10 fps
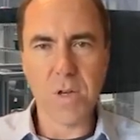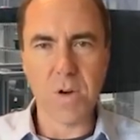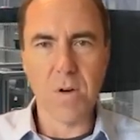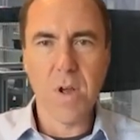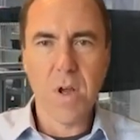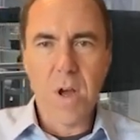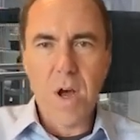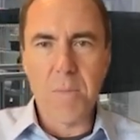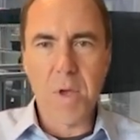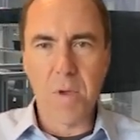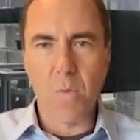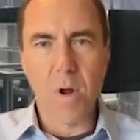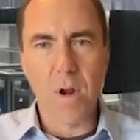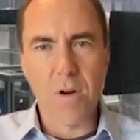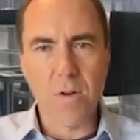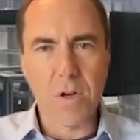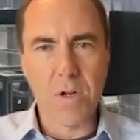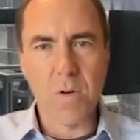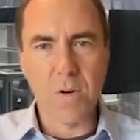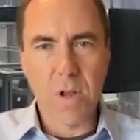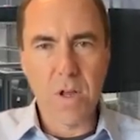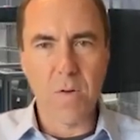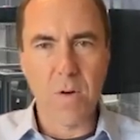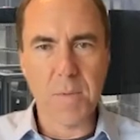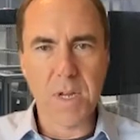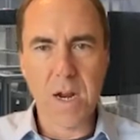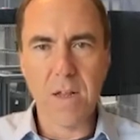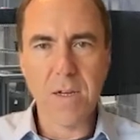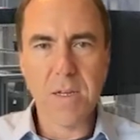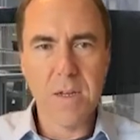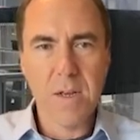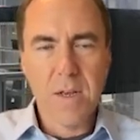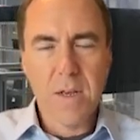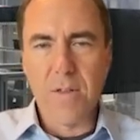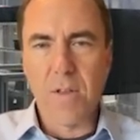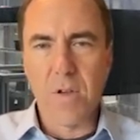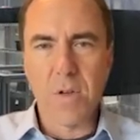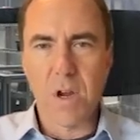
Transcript: These are maybe 100 to 200 kilogram satellites, and they use